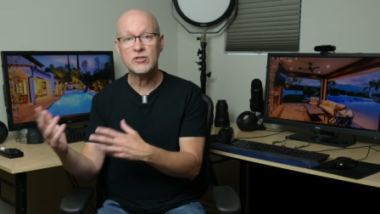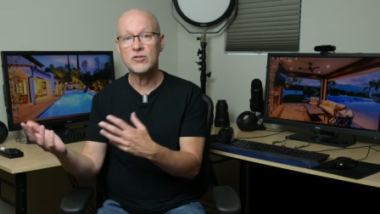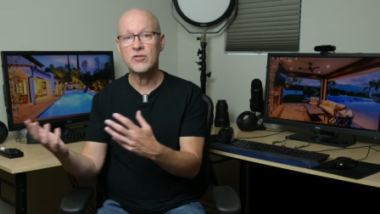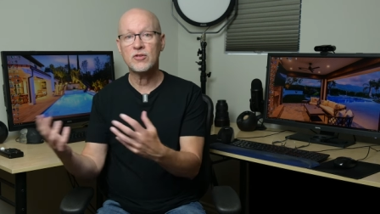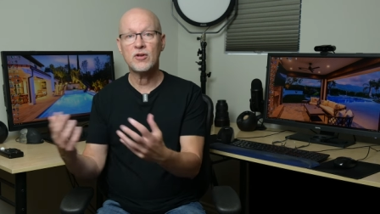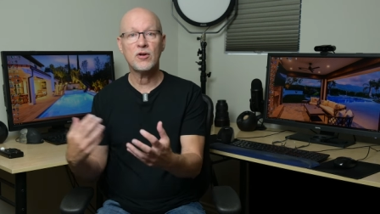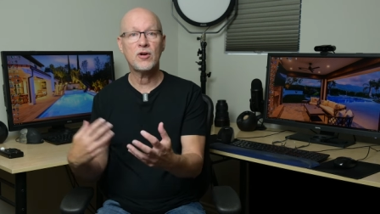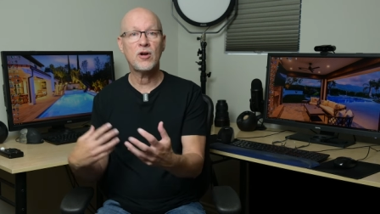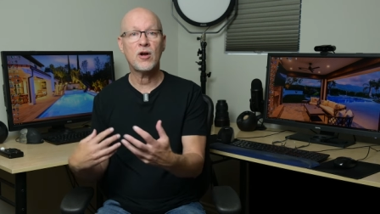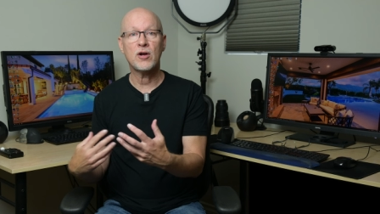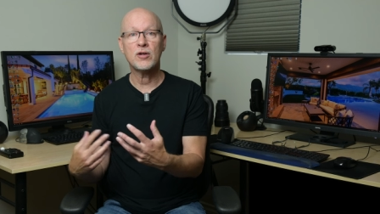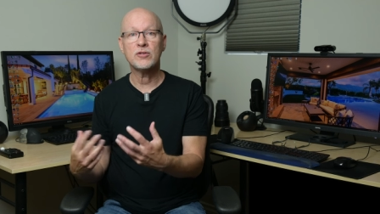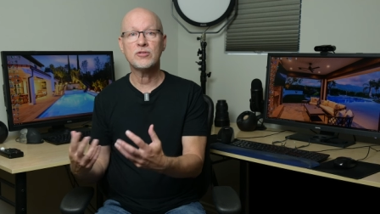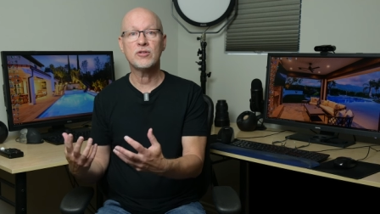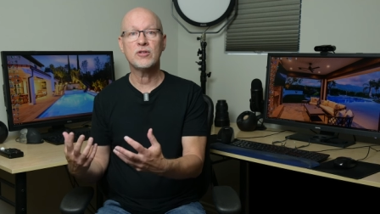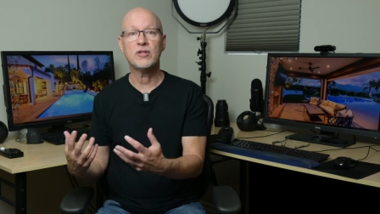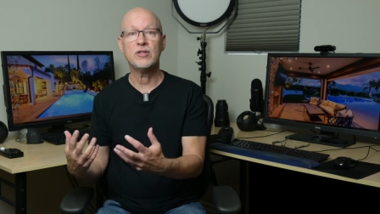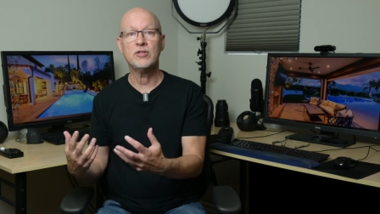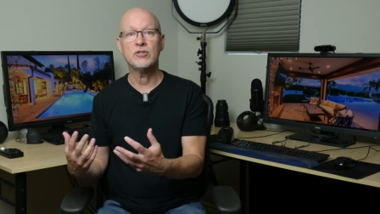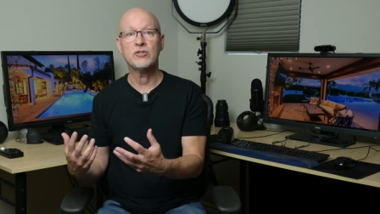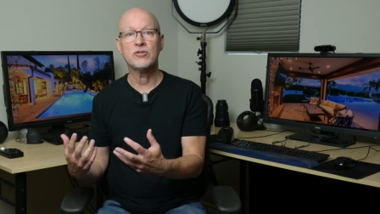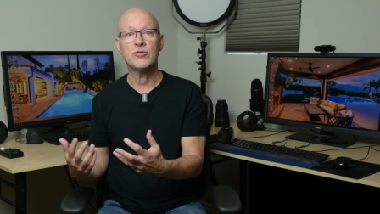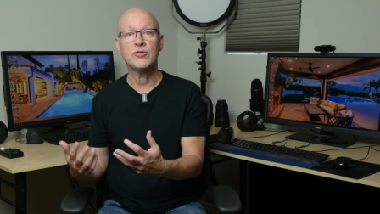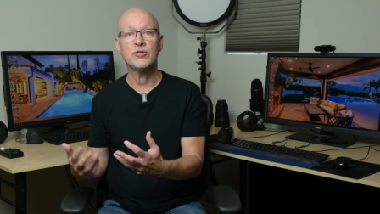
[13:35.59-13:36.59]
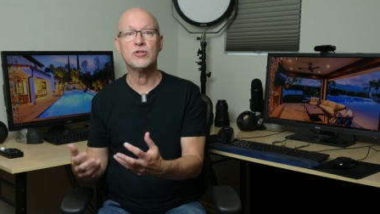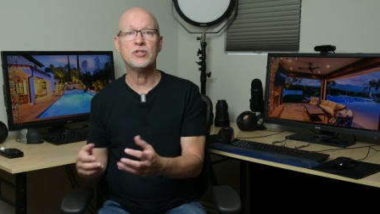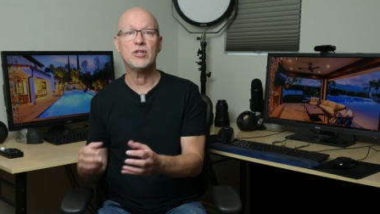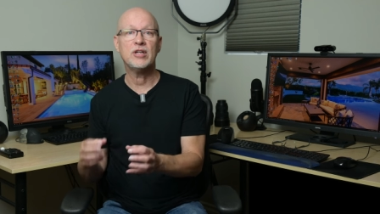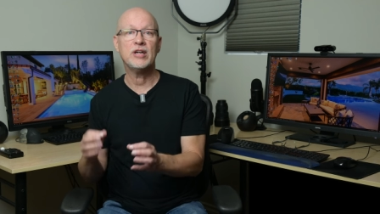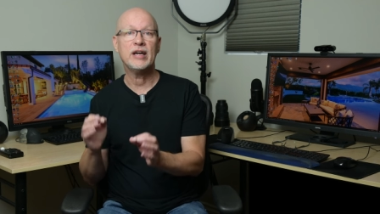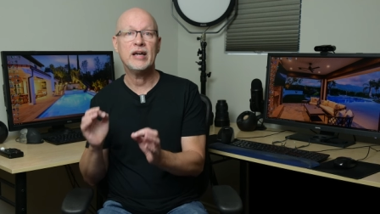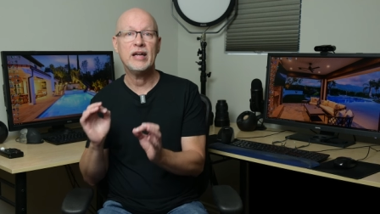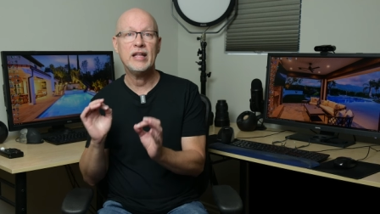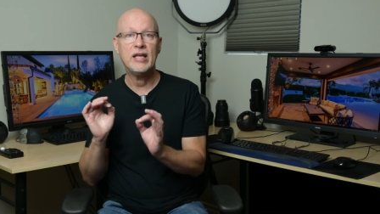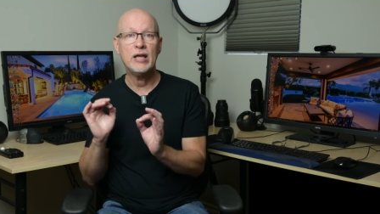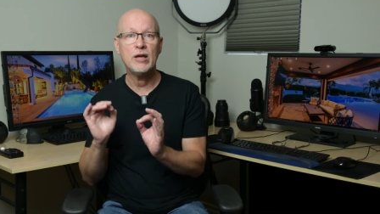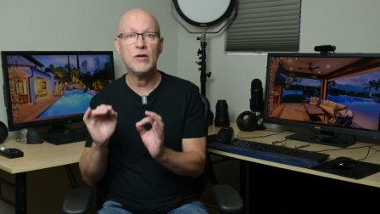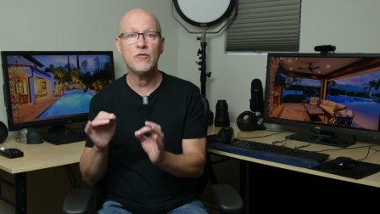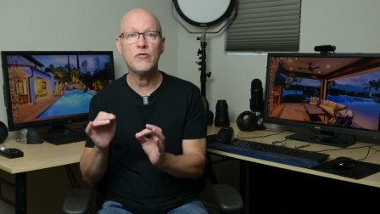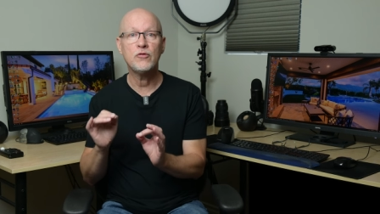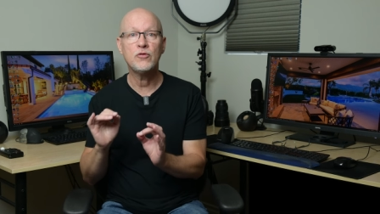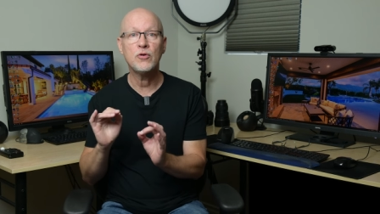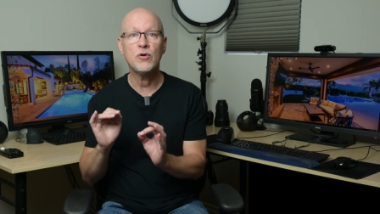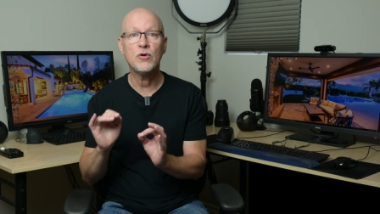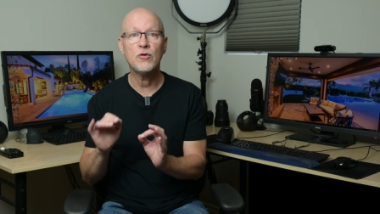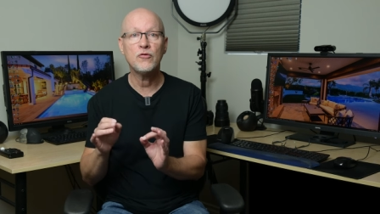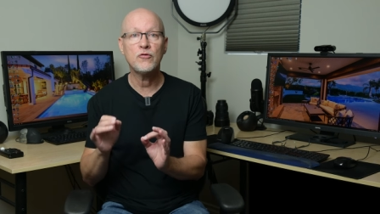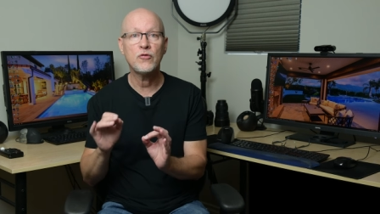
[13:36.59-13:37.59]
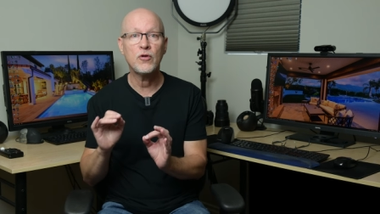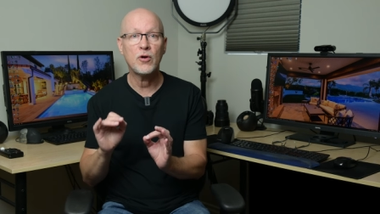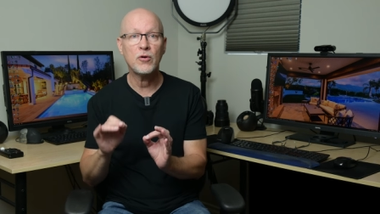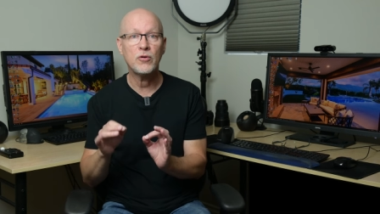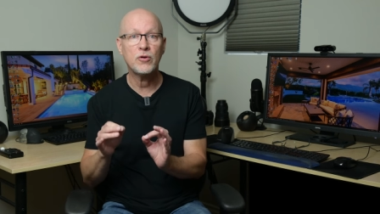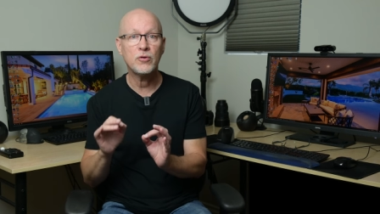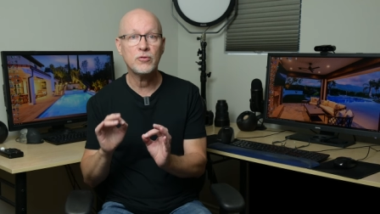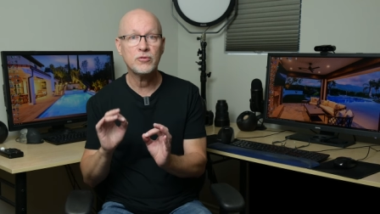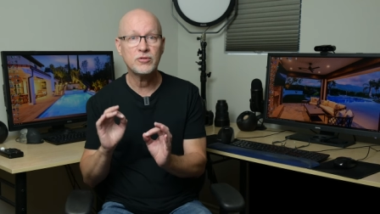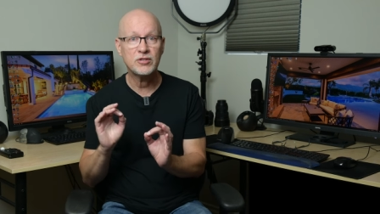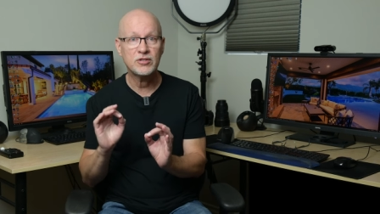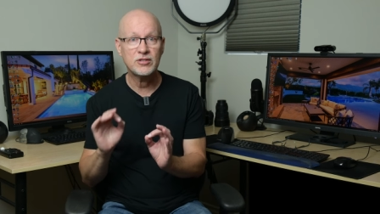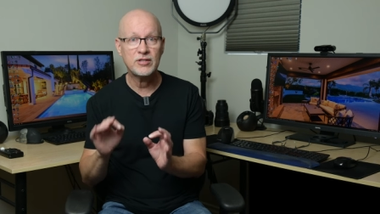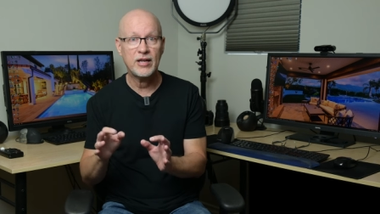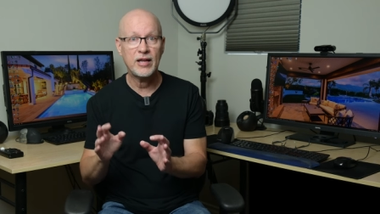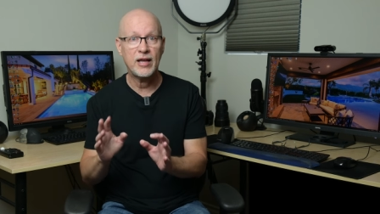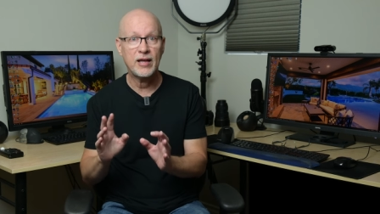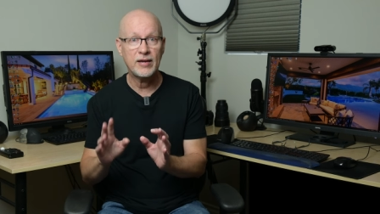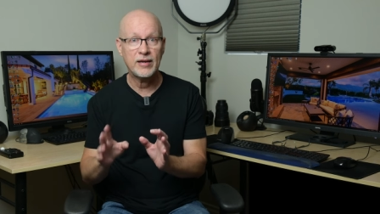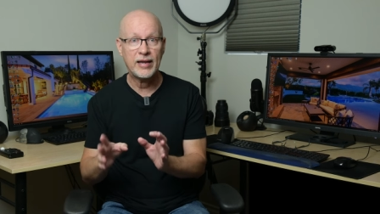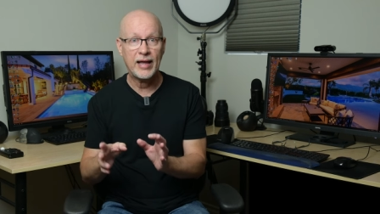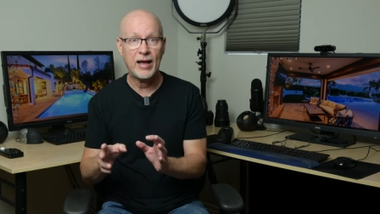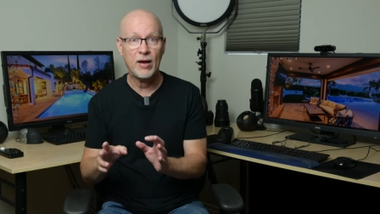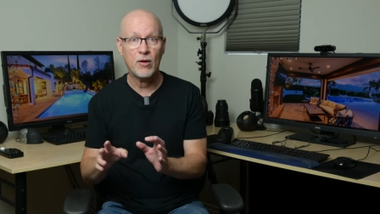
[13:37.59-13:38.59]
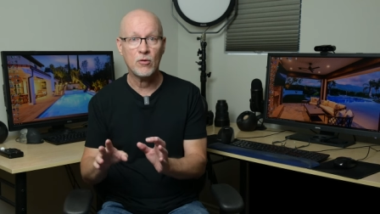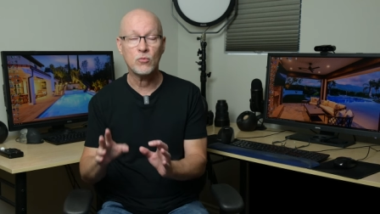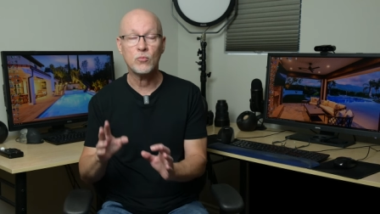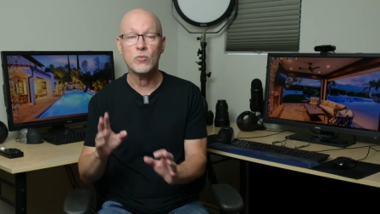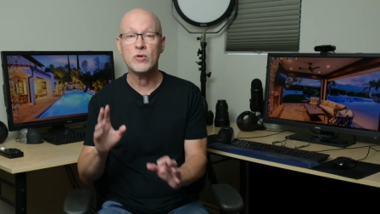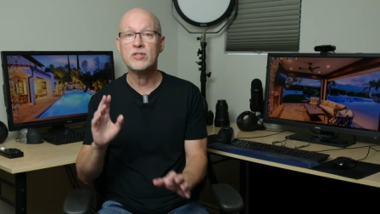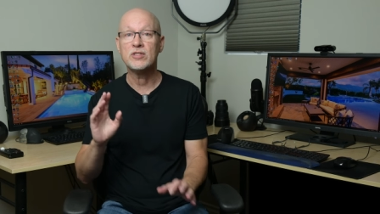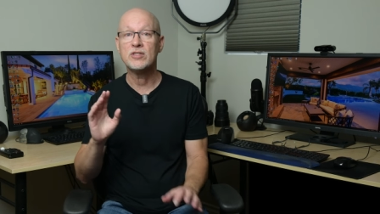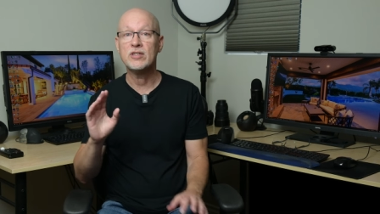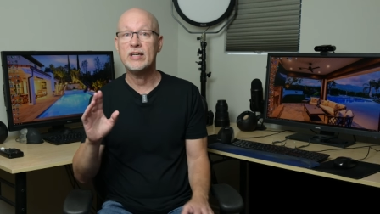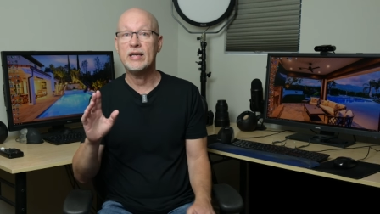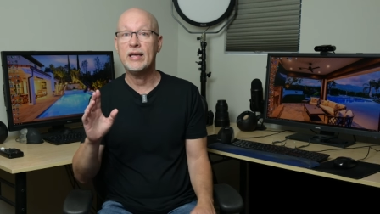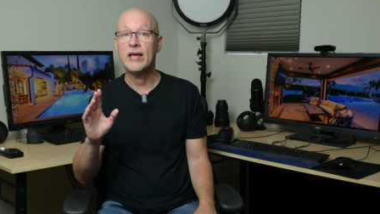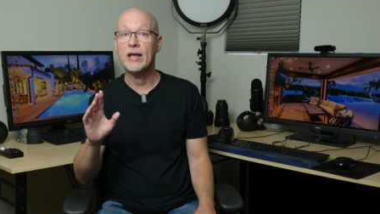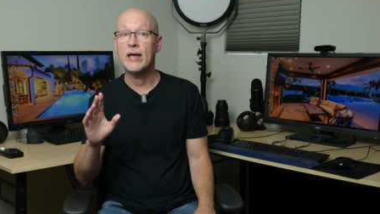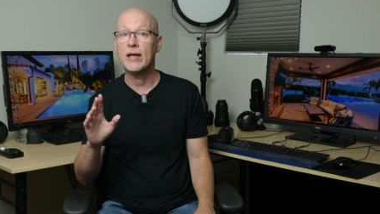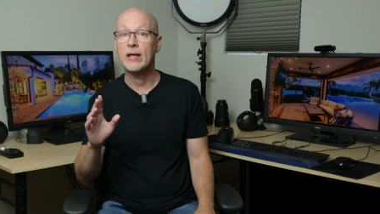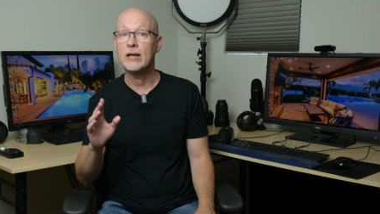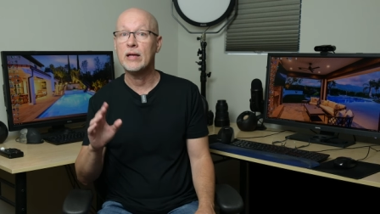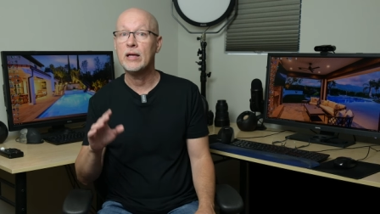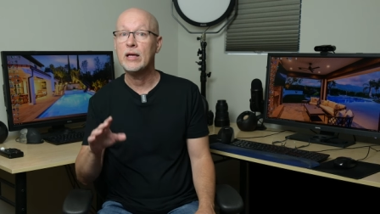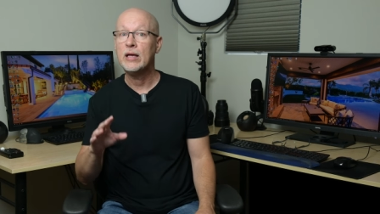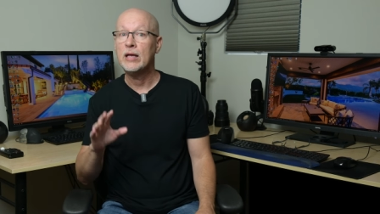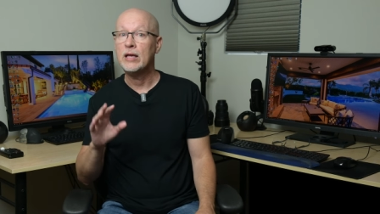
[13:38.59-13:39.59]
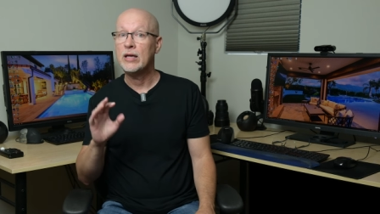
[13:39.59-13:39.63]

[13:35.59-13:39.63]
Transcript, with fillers: So they're constantly searching, and if your photos stand out, and once again,